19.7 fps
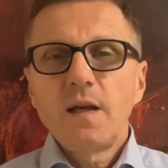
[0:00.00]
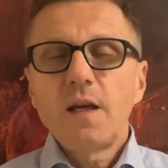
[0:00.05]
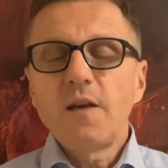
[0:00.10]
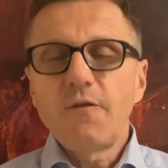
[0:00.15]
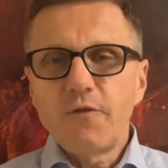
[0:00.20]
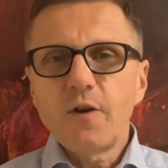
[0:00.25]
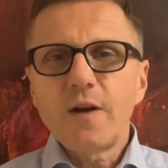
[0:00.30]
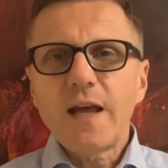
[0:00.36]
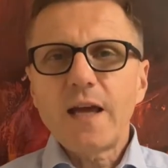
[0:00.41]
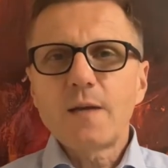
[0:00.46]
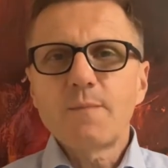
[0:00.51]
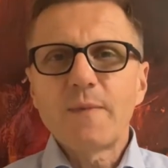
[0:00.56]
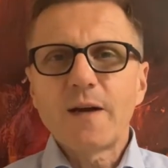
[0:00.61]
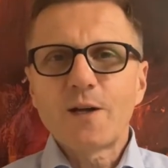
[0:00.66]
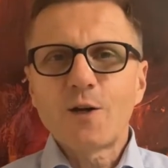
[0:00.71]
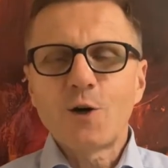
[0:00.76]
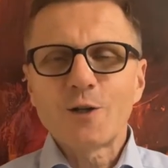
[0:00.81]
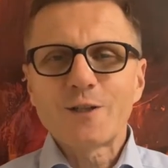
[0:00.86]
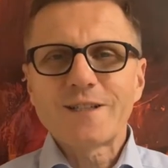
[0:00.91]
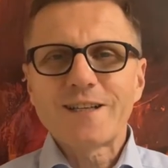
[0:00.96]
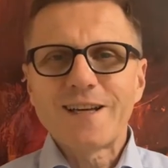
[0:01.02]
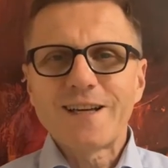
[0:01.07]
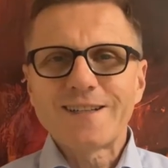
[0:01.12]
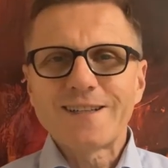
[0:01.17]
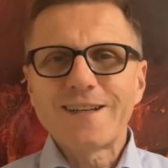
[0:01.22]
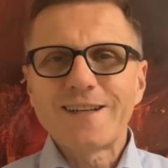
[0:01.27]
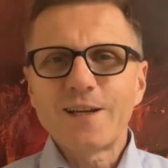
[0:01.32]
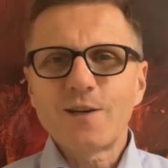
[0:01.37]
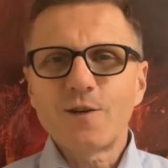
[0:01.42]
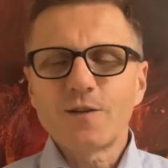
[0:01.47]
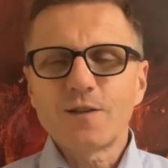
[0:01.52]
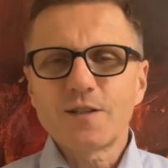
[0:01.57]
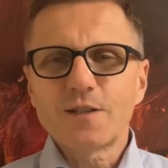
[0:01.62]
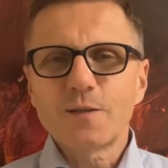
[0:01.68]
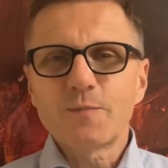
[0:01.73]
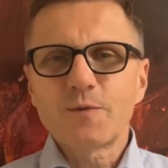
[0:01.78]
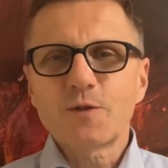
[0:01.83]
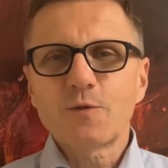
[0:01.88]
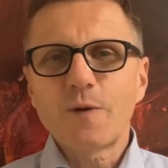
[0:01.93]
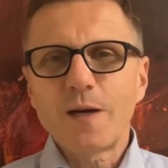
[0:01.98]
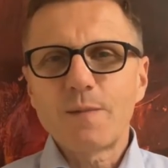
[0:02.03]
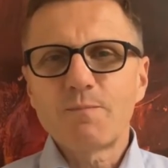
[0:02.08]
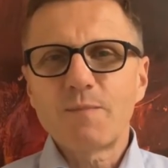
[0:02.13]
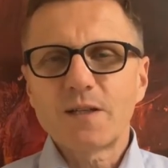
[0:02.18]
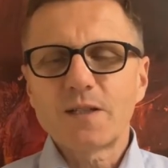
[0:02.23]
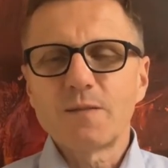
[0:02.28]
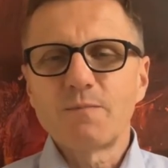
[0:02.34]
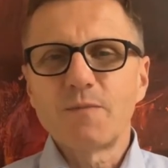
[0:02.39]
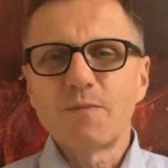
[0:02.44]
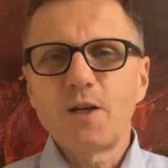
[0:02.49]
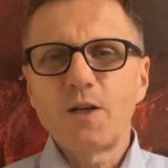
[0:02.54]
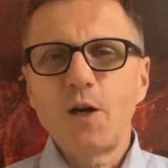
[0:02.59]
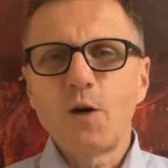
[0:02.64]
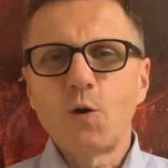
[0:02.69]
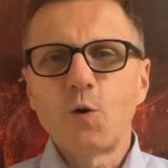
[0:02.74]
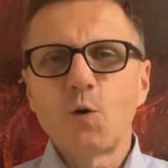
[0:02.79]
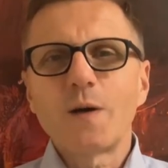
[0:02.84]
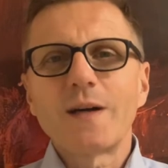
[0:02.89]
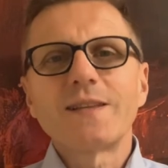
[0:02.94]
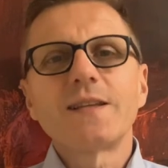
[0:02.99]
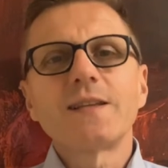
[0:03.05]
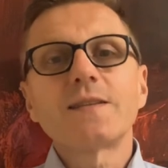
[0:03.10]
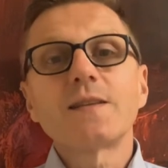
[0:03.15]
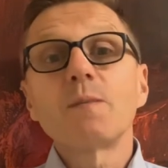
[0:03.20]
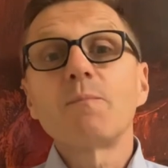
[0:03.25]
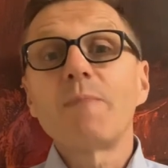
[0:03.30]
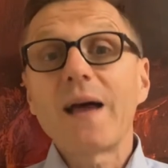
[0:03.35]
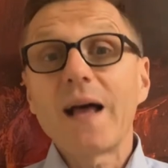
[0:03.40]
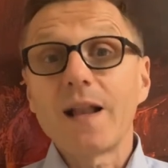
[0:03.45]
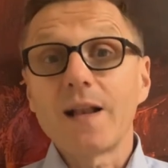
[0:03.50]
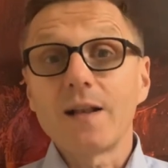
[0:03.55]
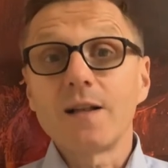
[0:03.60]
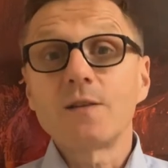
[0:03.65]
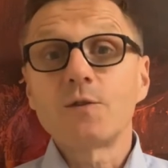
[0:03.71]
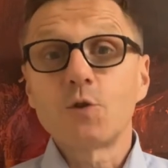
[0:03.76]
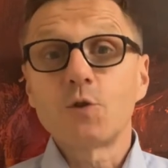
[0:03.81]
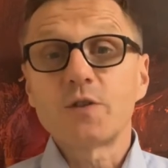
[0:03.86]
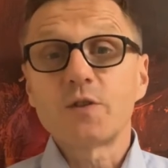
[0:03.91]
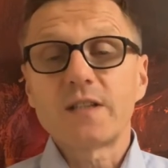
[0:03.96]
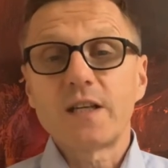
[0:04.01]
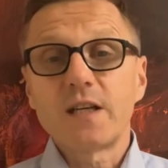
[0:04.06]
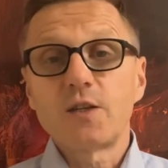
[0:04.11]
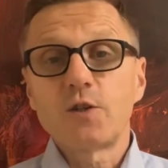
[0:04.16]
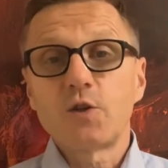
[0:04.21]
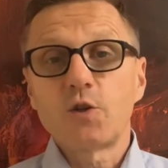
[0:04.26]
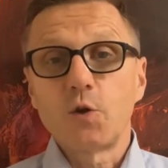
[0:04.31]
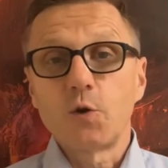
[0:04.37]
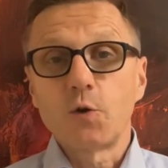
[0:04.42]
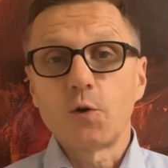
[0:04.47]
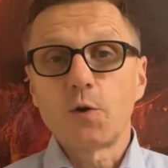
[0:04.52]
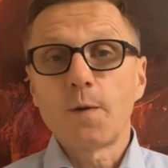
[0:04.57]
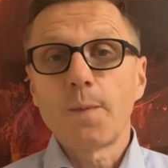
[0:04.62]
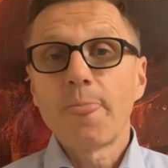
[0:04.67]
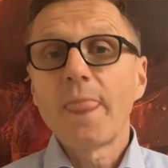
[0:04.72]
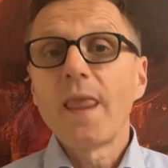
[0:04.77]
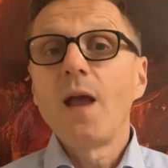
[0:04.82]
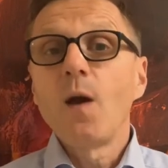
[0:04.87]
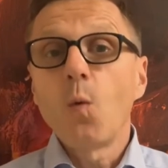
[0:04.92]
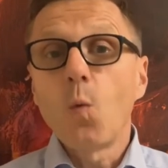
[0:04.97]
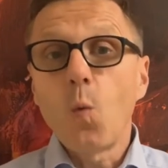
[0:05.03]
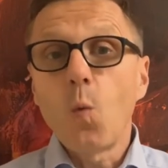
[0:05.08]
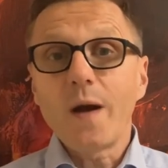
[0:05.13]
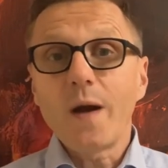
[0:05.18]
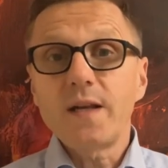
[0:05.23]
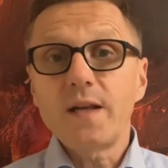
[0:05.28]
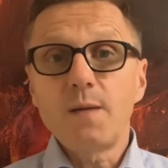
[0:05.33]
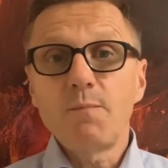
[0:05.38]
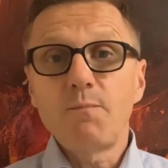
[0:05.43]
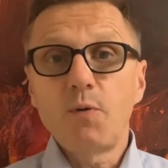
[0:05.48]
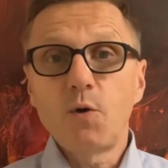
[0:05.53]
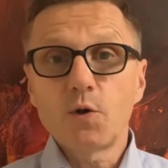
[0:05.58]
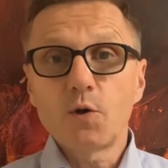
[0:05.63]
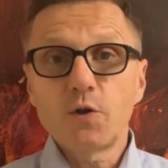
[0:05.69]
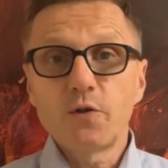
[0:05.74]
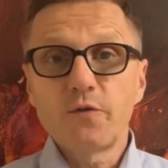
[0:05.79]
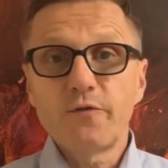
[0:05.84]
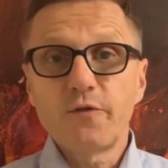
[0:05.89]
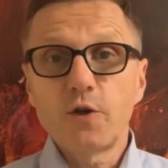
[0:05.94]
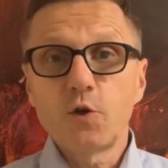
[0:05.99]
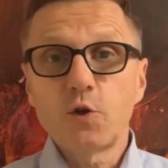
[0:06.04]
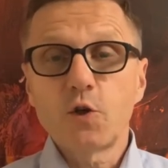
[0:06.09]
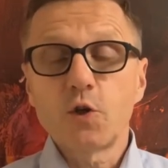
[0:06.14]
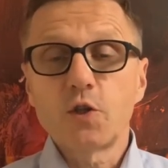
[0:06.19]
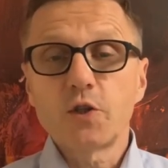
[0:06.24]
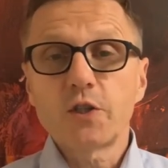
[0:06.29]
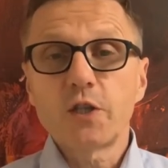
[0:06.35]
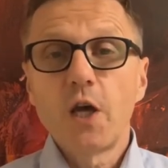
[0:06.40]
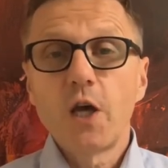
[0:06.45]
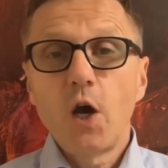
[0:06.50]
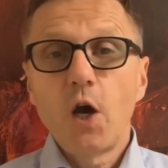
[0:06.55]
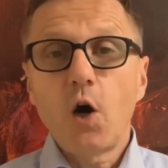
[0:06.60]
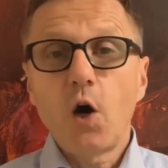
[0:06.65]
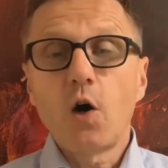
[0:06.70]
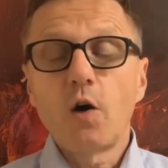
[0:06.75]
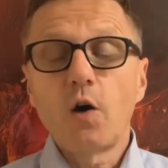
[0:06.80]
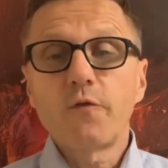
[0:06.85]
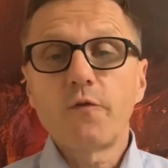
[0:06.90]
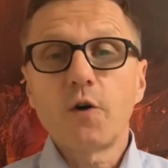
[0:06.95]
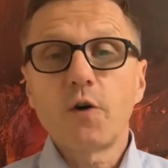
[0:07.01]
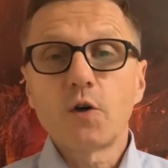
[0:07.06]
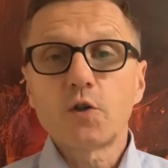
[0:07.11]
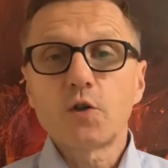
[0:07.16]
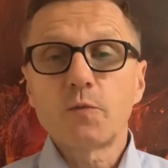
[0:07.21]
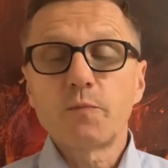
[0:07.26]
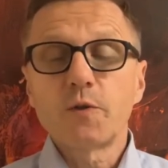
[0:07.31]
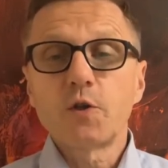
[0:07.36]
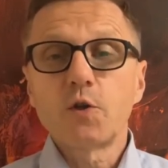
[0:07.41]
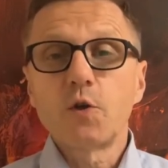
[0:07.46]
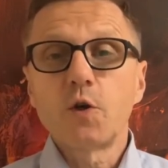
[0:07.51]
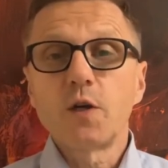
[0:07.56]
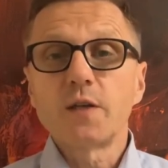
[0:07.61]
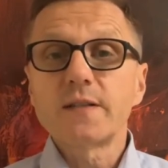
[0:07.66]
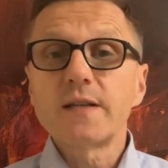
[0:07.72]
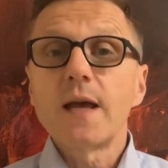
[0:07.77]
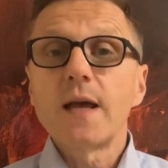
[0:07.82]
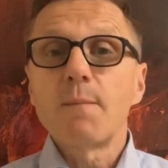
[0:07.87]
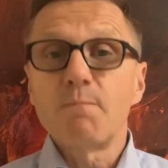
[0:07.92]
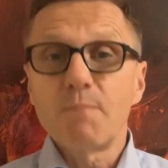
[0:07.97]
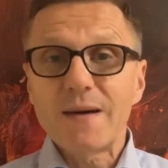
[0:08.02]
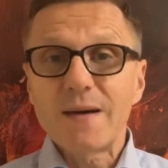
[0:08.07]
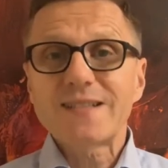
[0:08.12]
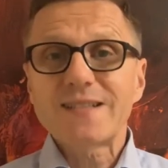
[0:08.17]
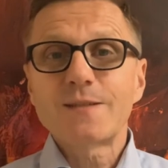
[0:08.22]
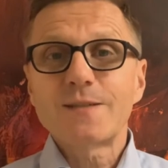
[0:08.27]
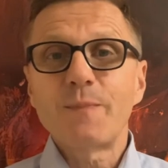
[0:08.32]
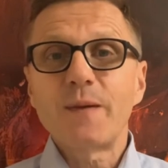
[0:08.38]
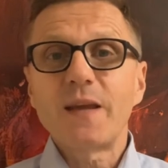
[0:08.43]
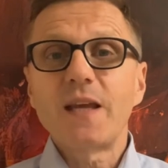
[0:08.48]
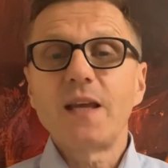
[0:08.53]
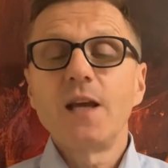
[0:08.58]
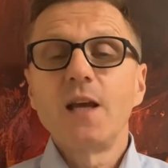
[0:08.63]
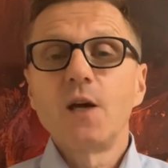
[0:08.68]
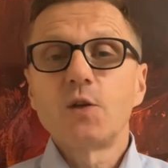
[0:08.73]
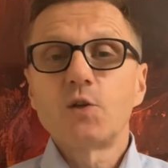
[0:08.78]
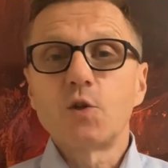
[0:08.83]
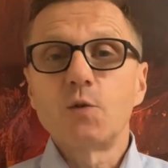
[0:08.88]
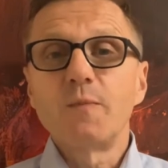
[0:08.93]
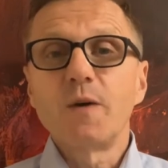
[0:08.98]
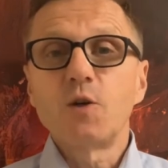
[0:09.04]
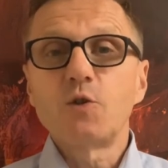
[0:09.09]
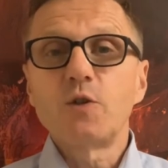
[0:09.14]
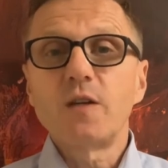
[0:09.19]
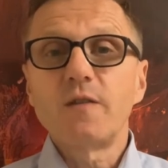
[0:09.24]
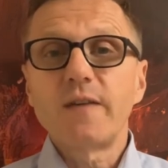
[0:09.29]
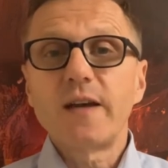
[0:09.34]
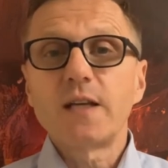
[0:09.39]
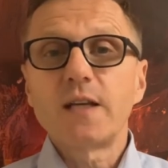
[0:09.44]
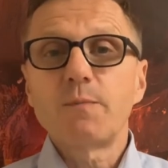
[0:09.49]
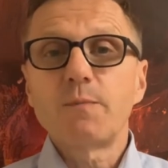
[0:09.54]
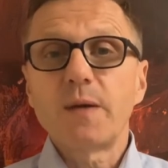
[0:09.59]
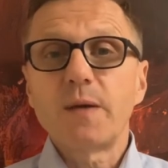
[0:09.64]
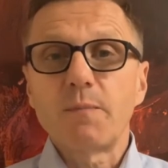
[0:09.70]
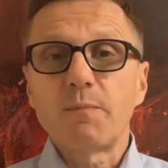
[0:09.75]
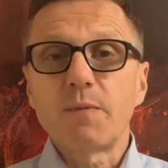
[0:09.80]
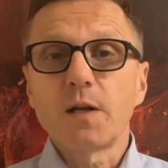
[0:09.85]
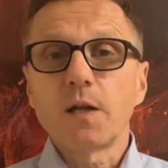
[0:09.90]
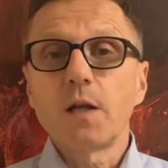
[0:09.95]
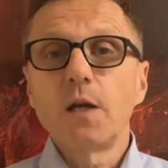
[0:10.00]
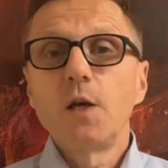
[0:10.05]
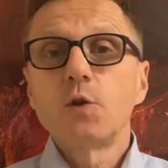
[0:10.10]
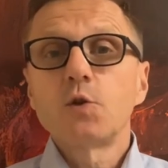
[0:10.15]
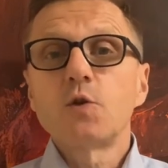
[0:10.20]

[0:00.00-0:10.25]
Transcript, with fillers: If you like my content, click on the subscribe button below and hit the bell to stay tuned. One important focus of entrepreneurs must be to motivate people.